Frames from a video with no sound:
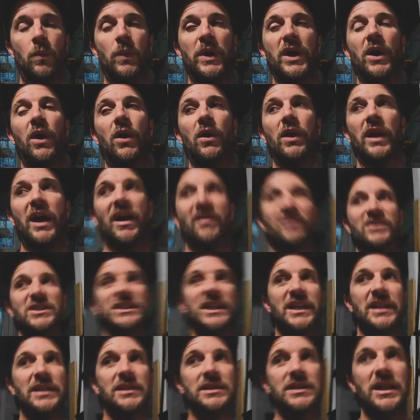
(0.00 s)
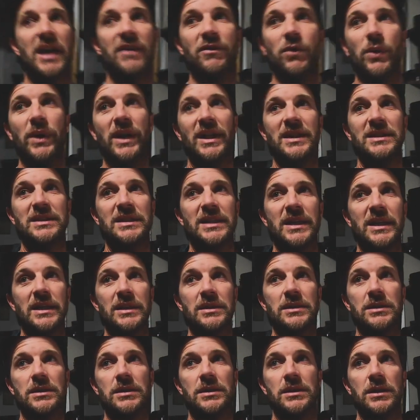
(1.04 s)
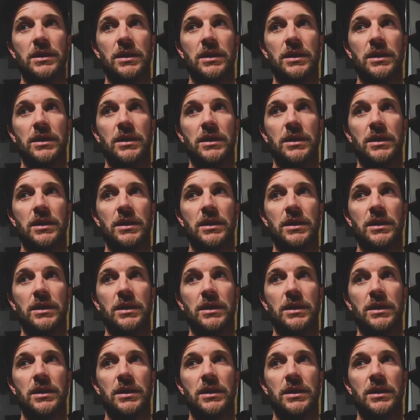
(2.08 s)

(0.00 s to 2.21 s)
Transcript: We all have zits. Everyone has zits.